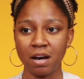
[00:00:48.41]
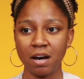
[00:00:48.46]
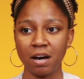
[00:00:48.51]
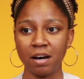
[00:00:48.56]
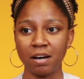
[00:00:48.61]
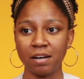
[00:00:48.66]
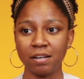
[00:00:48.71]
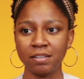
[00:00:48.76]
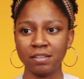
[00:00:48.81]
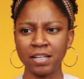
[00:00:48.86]

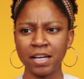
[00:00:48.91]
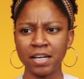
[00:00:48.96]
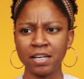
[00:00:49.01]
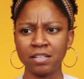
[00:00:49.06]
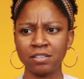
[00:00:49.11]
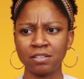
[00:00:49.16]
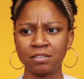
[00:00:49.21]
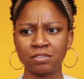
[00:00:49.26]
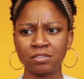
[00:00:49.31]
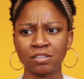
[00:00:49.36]

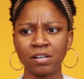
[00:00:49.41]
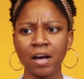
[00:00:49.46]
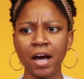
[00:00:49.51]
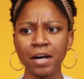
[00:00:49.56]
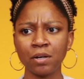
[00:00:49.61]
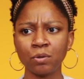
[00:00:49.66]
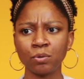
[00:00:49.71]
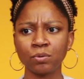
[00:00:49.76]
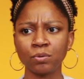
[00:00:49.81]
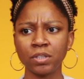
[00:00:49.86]
They
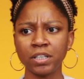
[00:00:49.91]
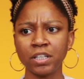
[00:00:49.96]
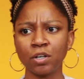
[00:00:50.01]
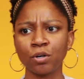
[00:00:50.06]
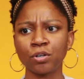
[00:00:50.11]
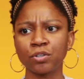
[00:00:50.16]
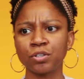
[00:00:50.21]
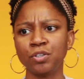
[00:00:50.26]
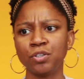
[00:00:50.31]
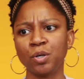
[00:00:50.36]
titled it,
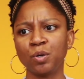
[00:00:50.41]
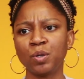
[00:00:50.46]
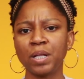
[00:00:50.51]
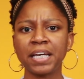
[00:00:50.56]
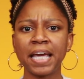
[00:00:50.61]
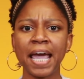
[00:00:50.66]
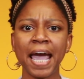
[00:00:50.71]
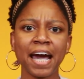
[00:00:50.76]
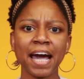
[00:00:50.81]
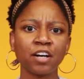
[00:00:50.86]
or you know,
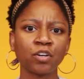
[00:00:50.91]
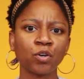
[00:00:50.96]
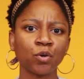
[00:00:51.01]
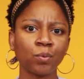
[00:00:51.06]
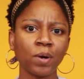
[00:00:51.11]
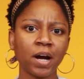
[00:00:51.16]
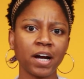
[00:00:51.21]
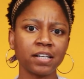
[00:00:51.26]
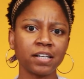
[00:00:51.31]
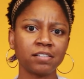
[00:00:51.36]
they
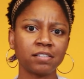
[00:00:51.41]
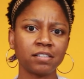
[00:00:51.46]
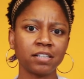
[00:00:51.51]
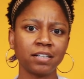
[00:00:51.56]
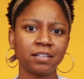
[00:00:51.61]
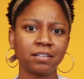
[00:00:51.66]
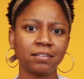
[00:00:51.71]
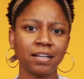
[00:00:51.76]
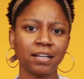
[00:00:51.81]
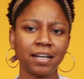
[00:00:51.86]
categorized
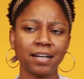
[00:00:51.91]
it,